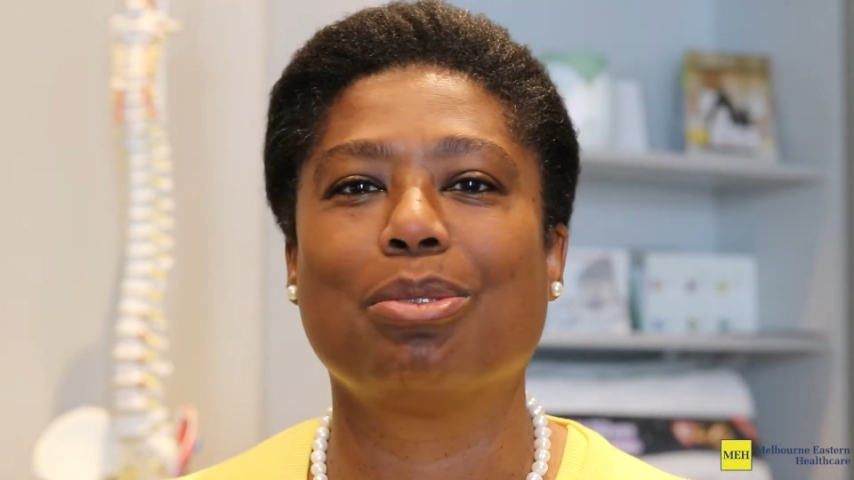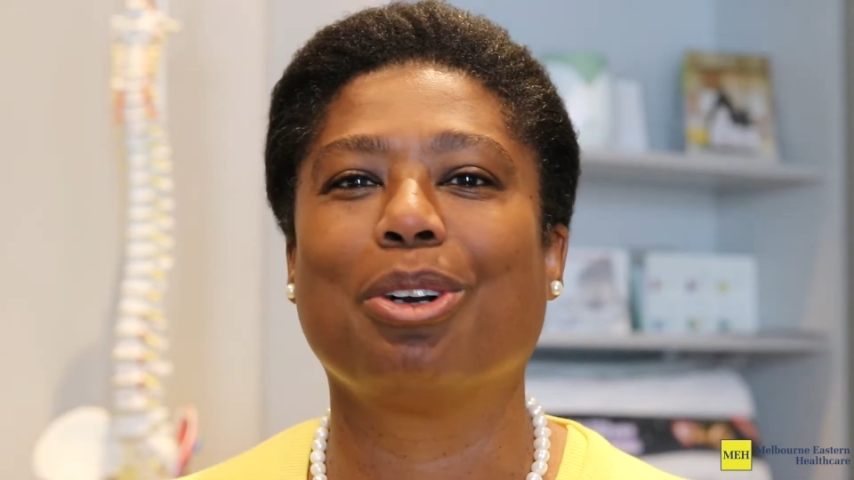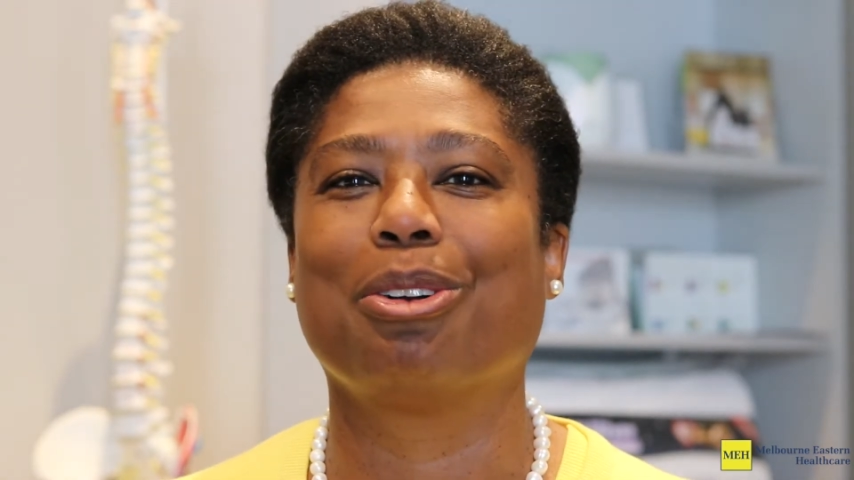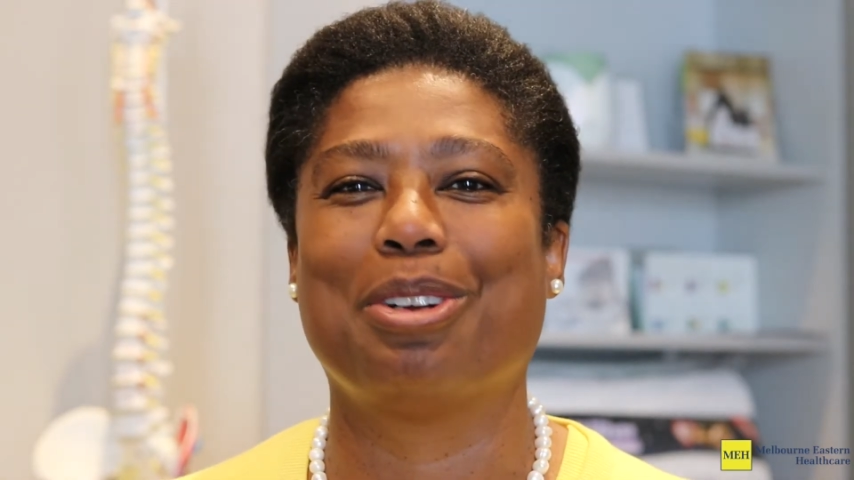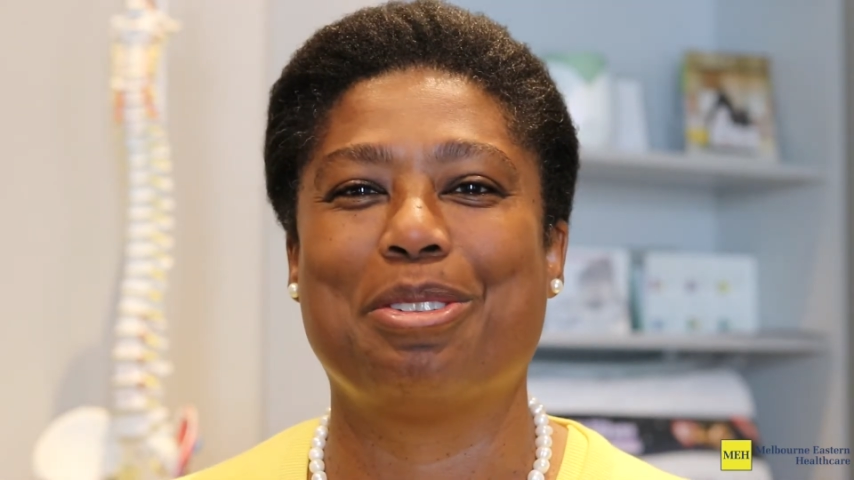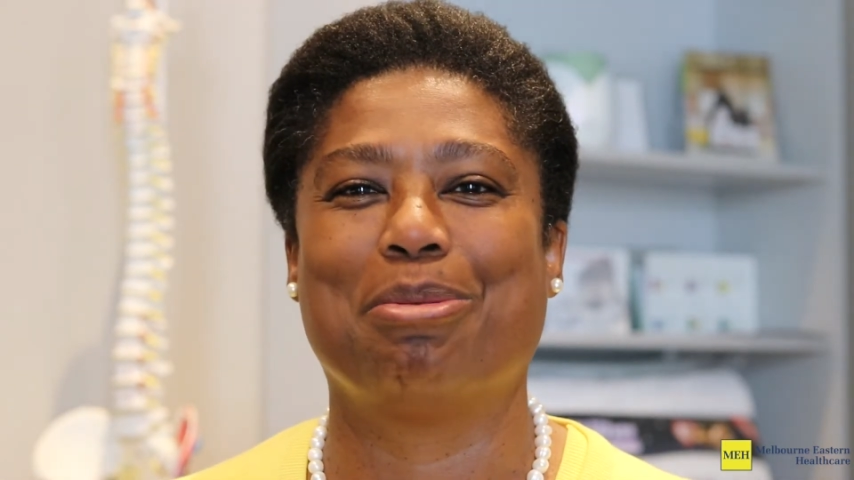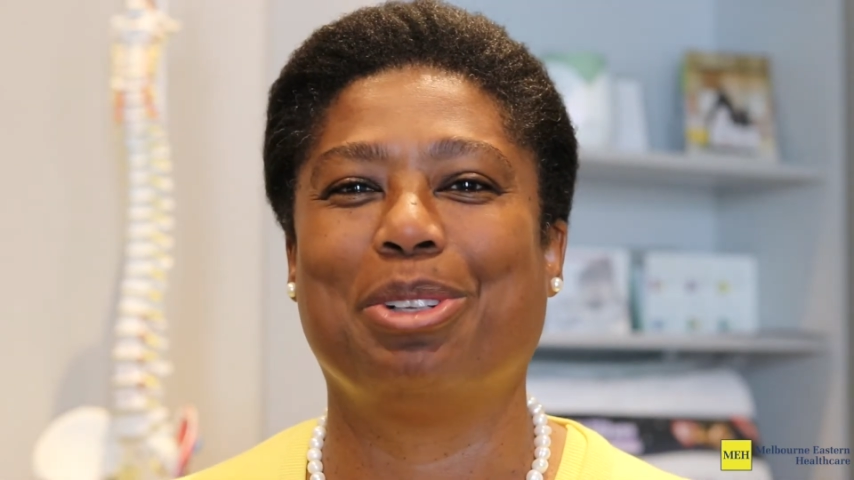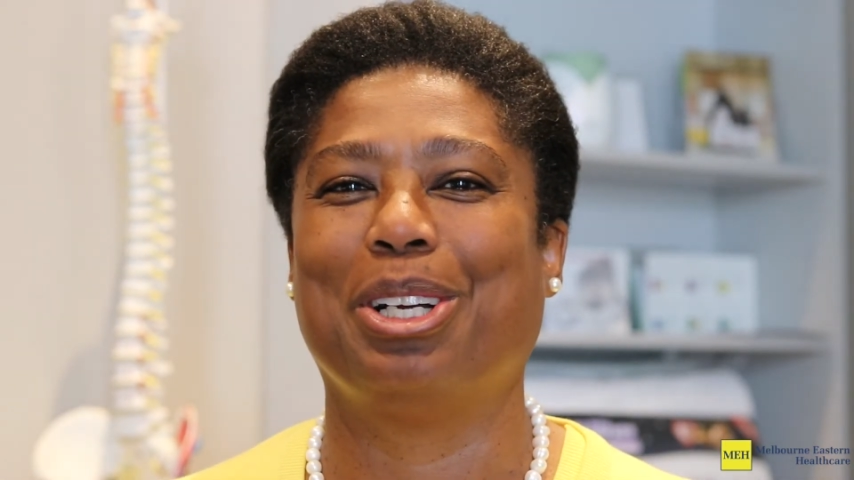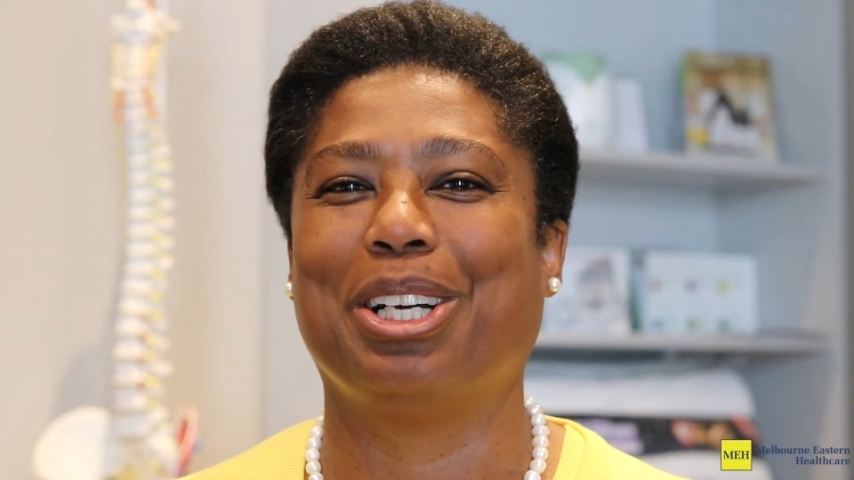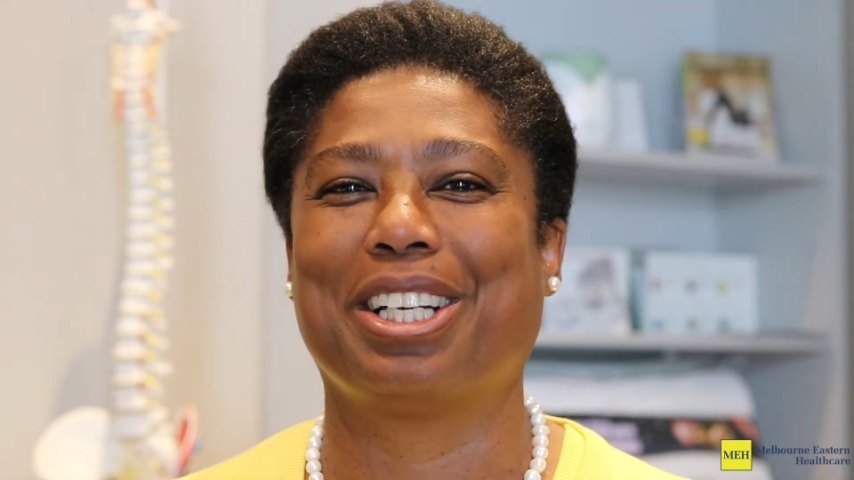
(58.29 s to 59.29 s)
walk around
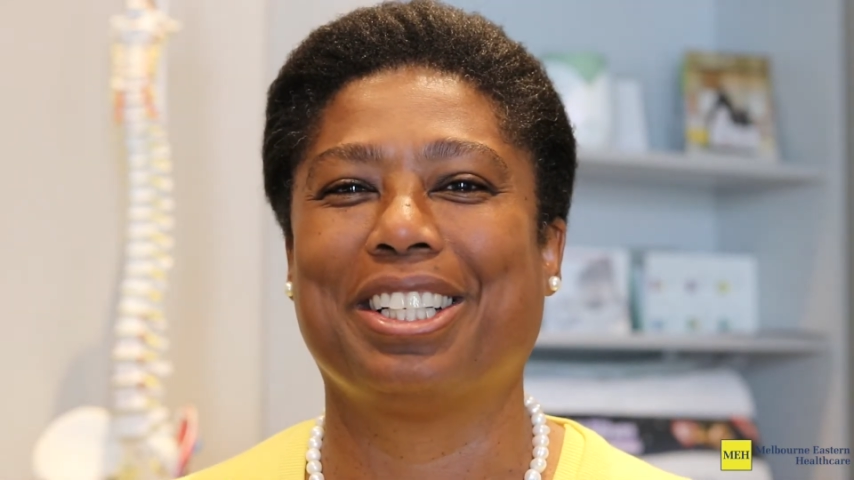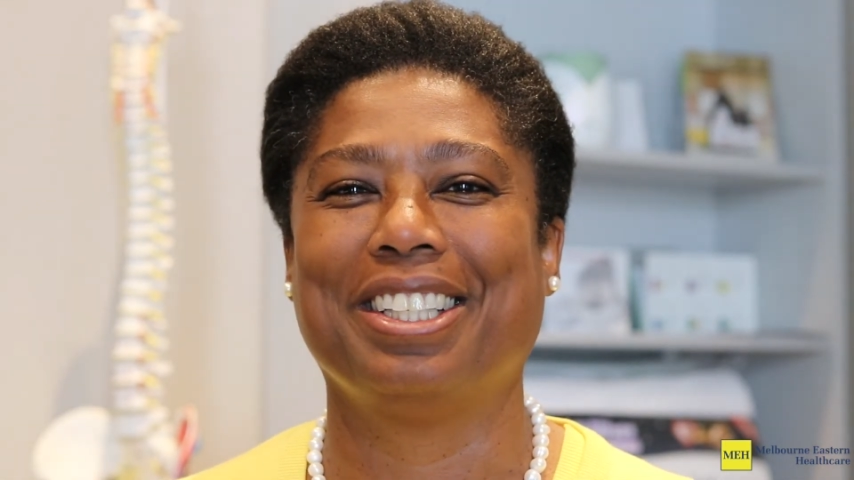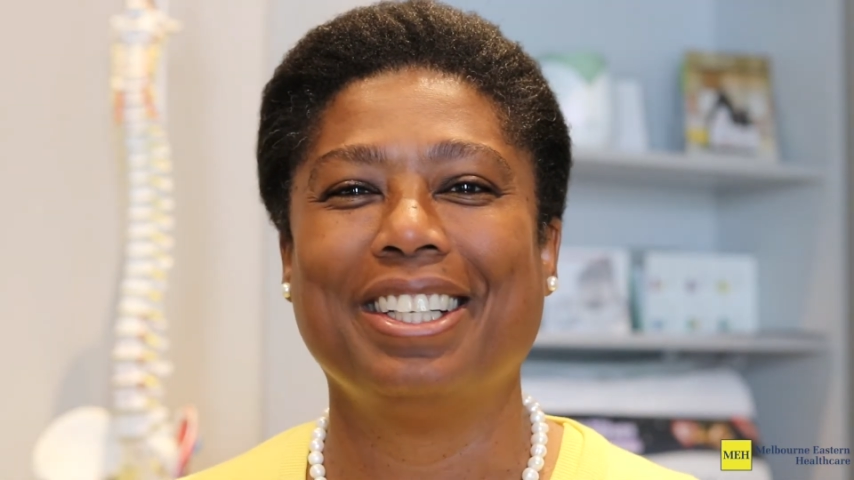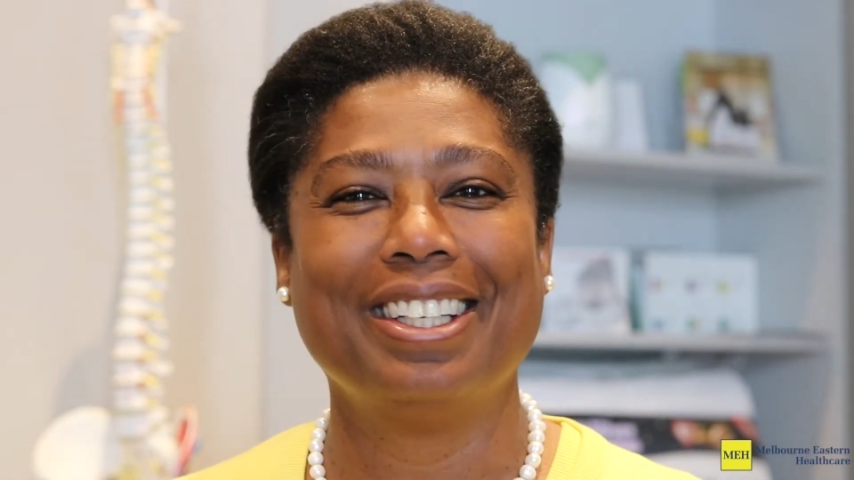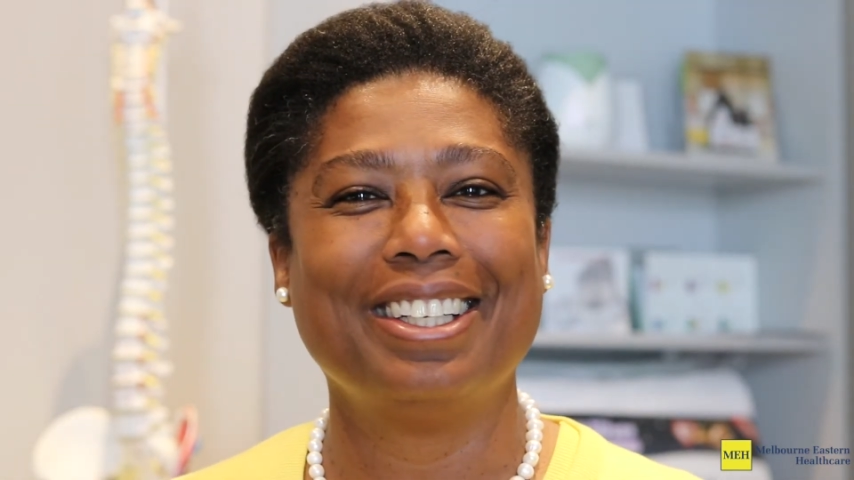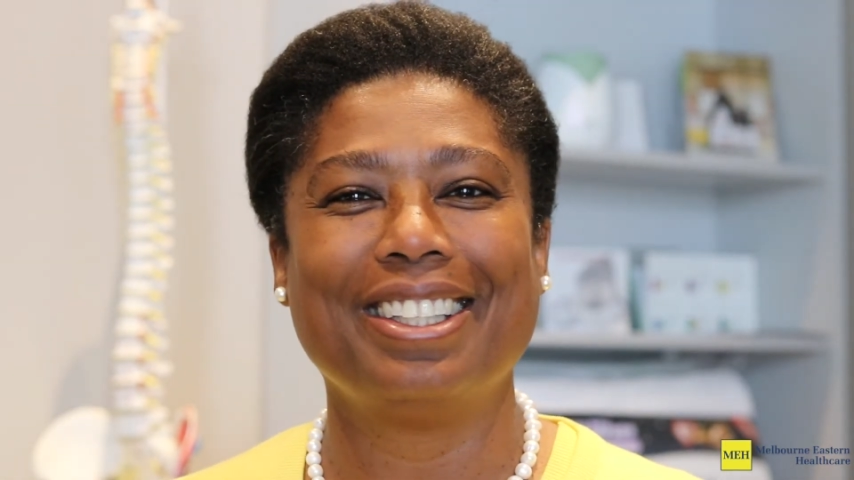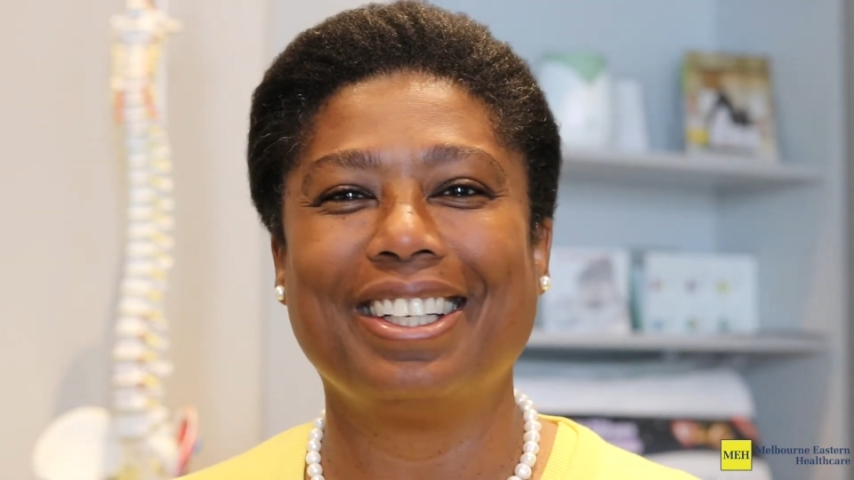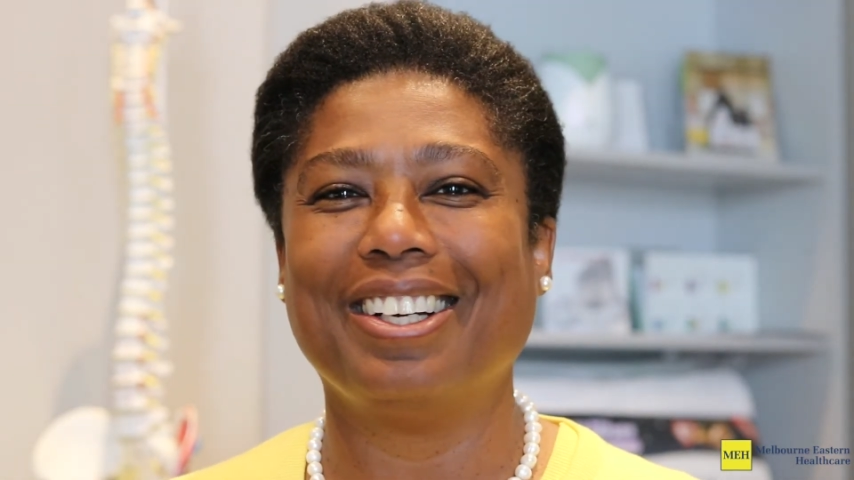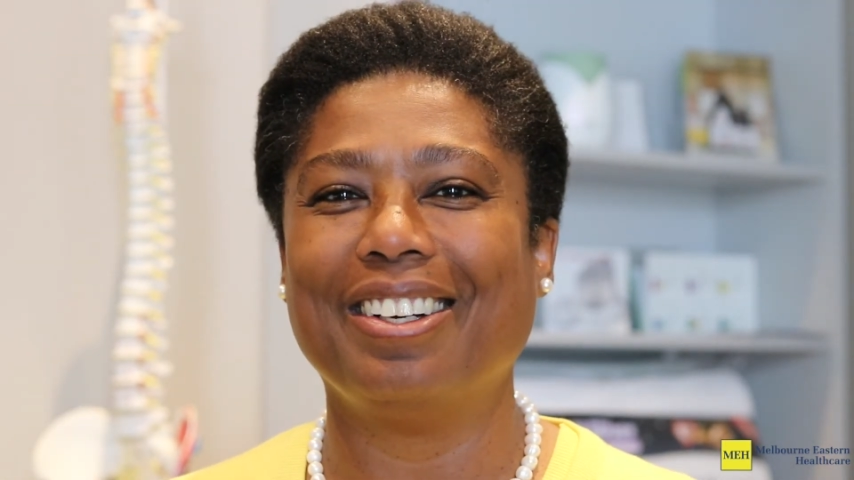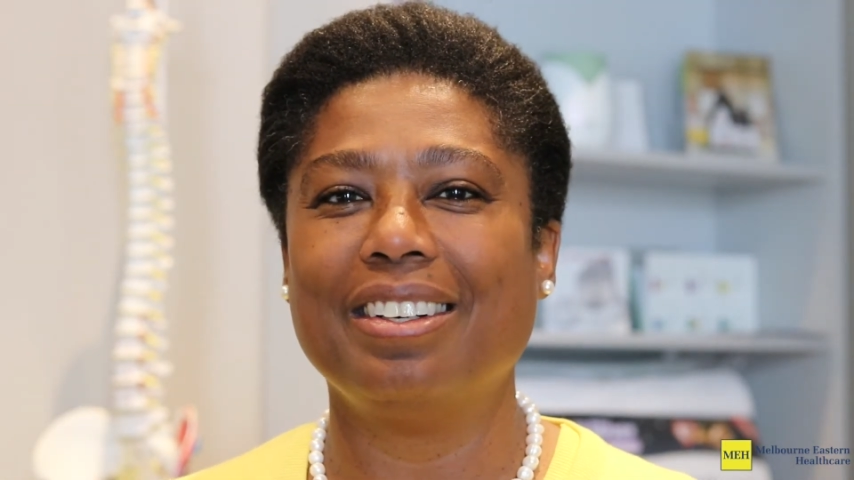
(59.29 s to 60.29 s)
the block,
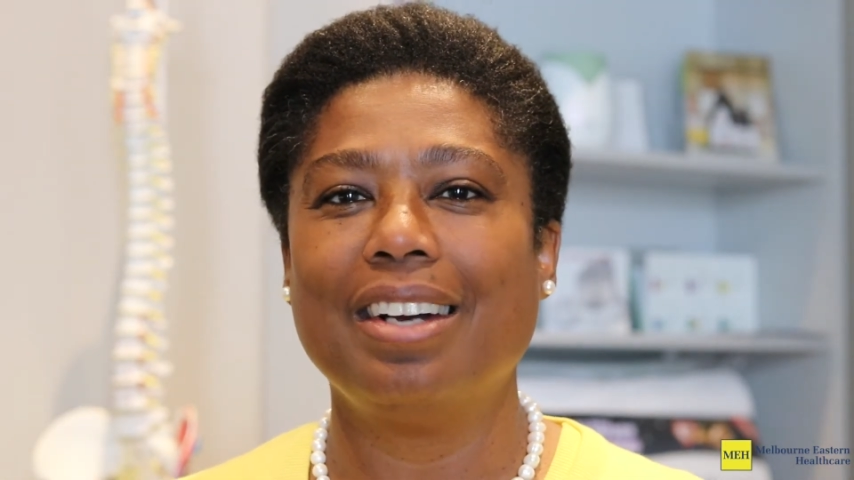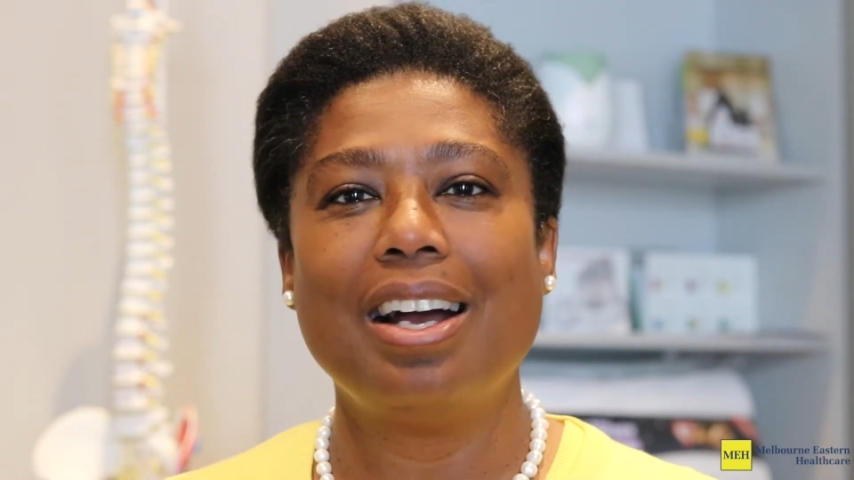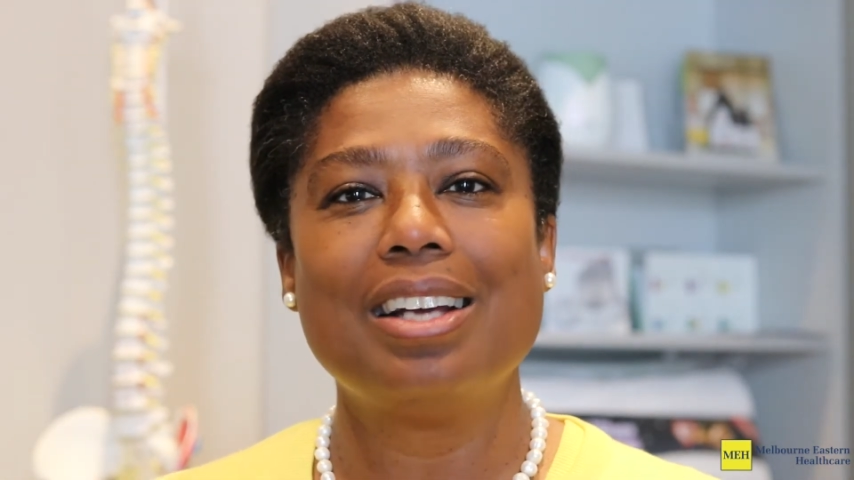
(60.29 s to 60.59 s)
you know,